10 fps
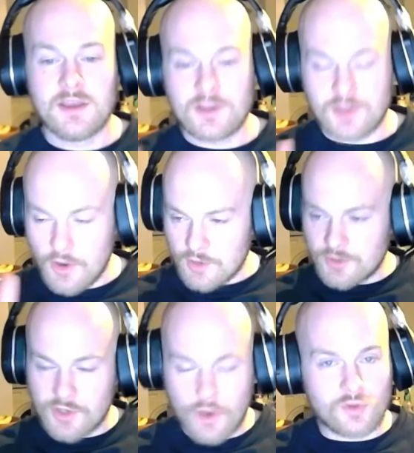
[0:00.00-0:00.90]
going on
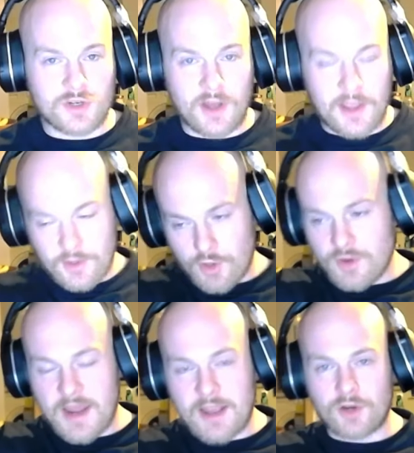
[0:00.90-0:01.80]
a
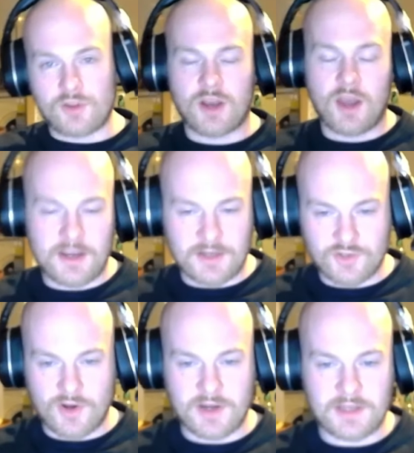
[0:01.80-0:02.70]
golden angle on the line and
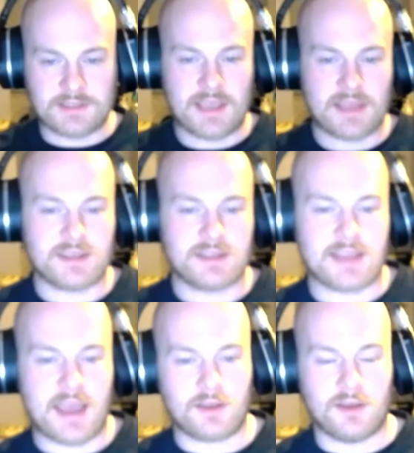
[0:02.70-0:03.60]
trying to get the
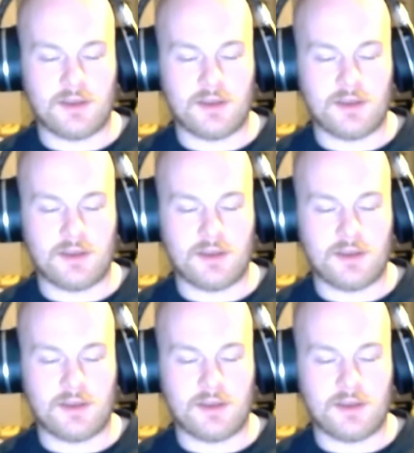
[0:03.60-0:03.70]
attack